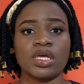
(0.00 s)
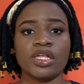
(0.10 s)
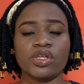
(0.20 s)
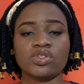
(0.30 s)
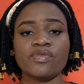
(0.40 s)
The
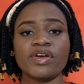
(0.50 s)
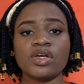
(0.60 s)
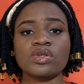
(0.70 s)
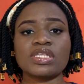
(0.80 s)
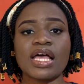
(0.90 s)

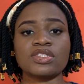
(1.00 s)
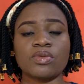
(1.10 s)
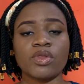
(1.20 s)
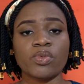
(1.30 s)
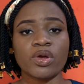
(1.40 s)
esophagus has
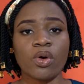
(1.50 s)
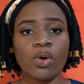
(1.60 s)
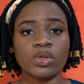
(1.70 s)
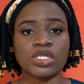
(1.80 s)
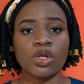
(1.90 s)
something we call
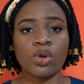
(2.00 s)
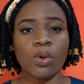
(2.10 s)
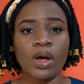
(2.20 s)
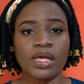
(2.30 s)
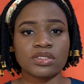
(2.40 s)
the
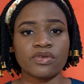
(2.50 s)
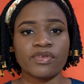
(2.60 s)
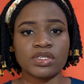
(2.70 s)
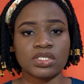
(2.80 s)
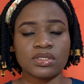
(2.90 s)
lower esophageal